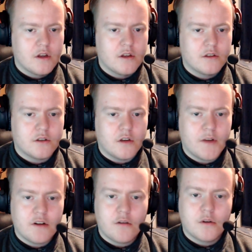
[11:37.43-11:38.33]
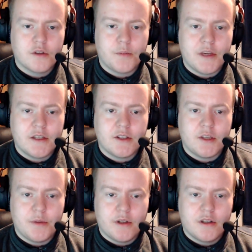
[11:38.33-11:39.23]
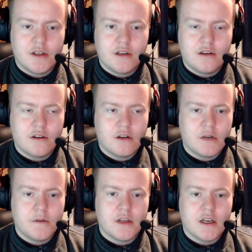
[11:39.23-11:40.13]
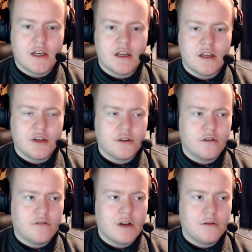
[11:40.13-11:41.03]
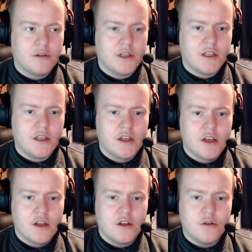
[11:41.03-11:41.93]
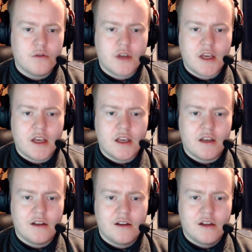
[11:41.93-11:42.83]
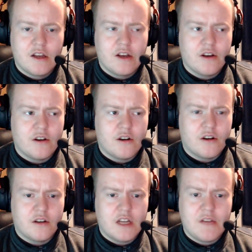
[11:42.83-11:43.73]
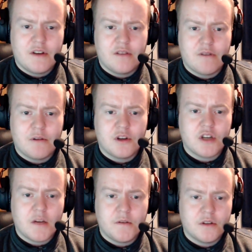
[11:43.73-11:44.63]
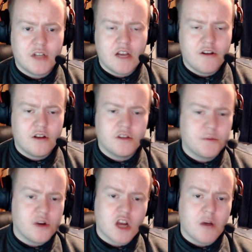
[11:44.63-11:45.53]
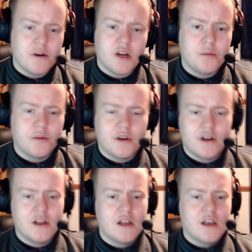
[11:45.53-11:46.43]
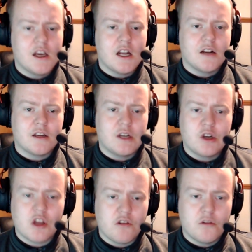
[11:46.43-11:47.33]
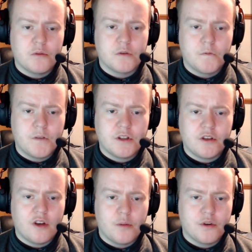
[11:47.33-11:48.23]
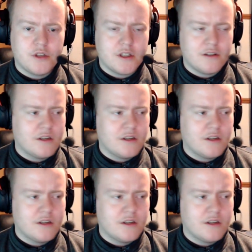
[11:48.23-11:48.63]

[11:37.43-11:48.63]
So if anyone wants a PC building or anything like that, and you're around the UK or even around the Sheffield area, just put a comment down below and I can hook you up with something to your budget.